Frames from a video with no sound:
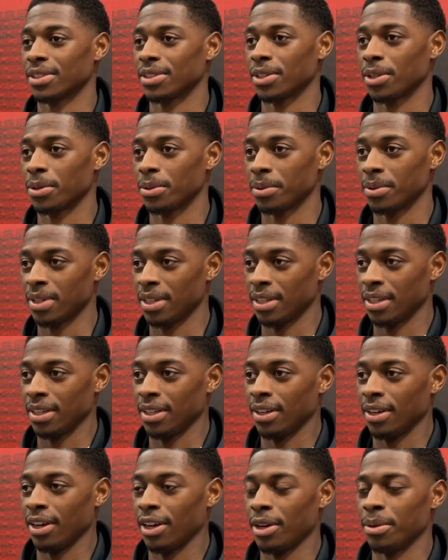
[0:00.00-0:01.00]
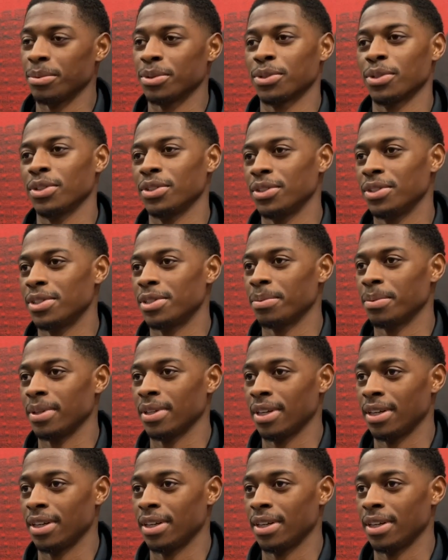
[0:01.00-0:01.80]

so it's not new to me.